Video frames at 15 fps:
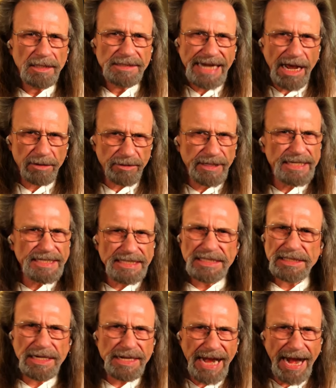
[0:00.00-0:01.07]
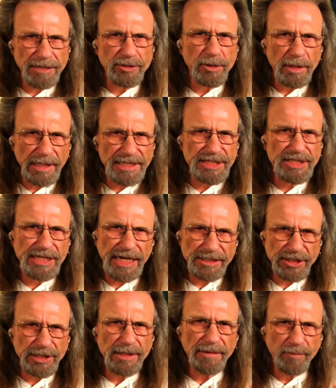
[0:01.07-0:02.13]
Now, this is a natural
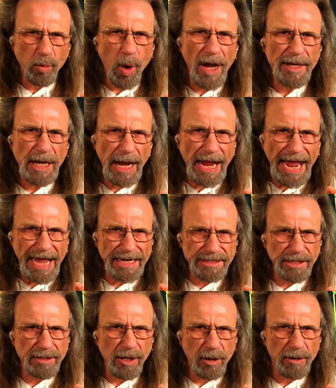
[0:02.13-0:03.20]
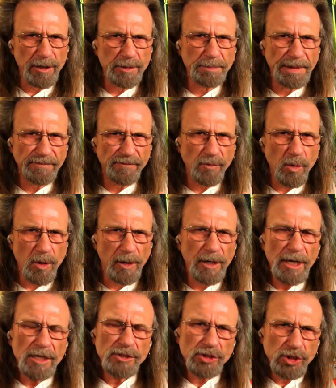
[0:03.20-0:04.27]
extension of what had occurred before.
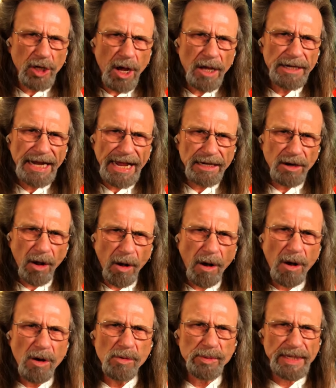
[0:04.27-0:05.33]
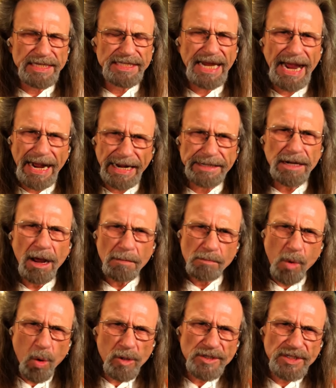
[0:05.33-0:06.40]
John had always had
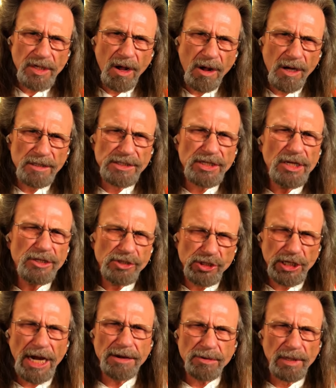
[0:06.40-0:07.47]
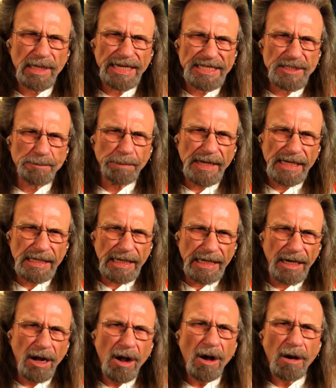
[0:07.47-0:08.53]
more songs, generally
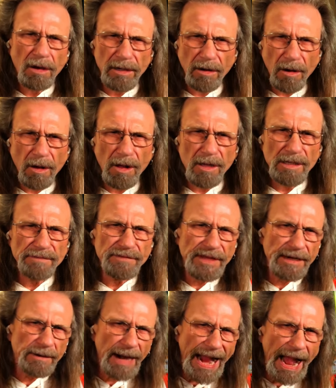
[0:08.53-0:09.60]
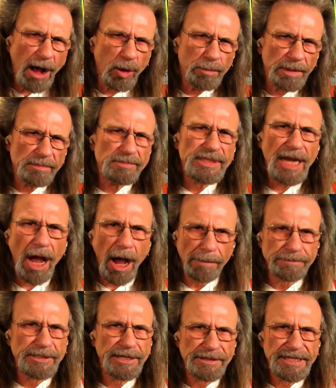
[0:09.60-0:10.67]
speaking, on all of their albums
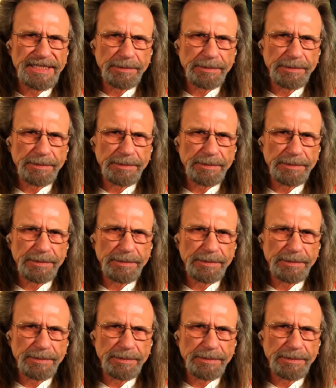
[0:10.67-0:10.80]
up to this